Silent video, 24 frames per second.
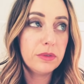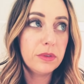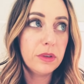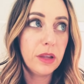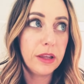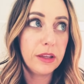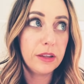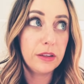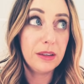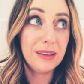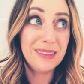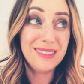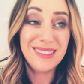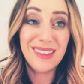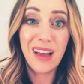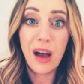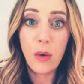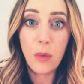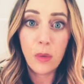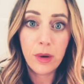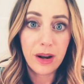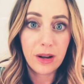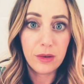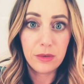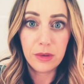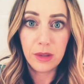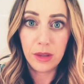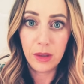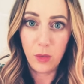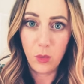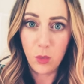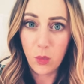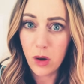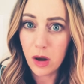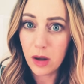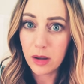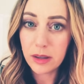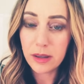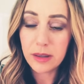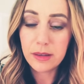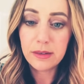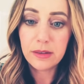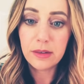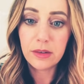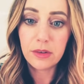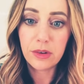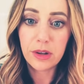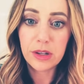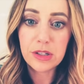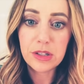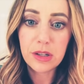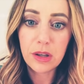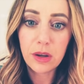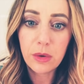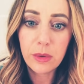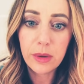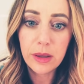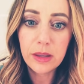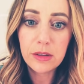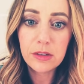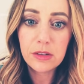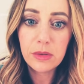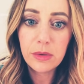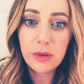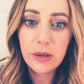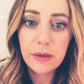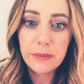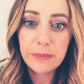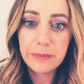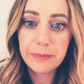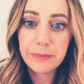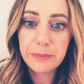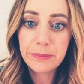like is that what i really want consideration going into it